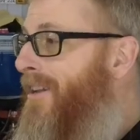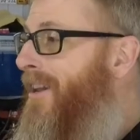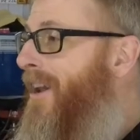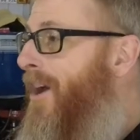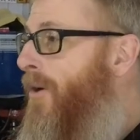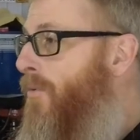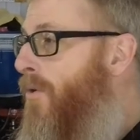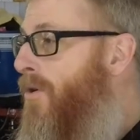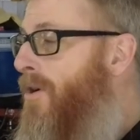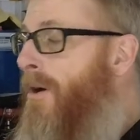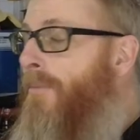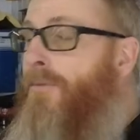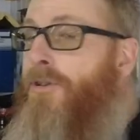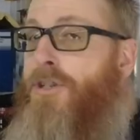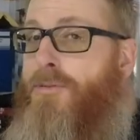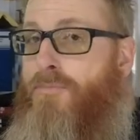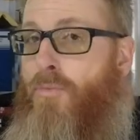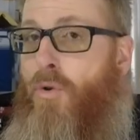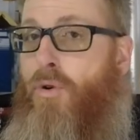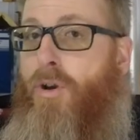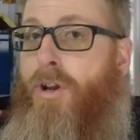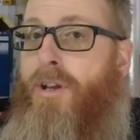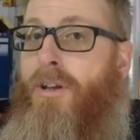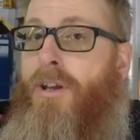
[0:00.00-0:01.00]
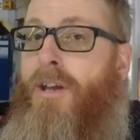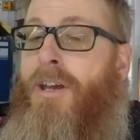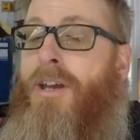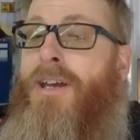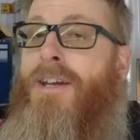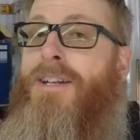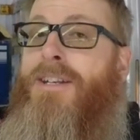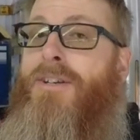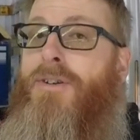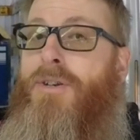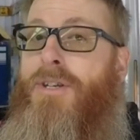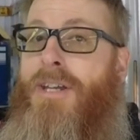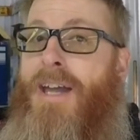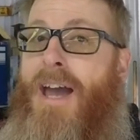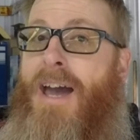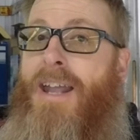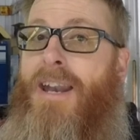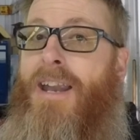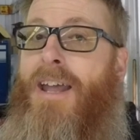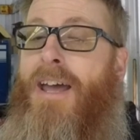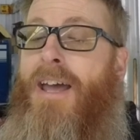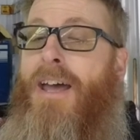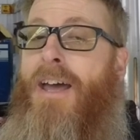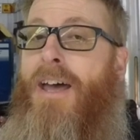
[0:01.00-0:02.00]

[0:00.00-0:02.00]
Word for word: and I woke up this morning to yet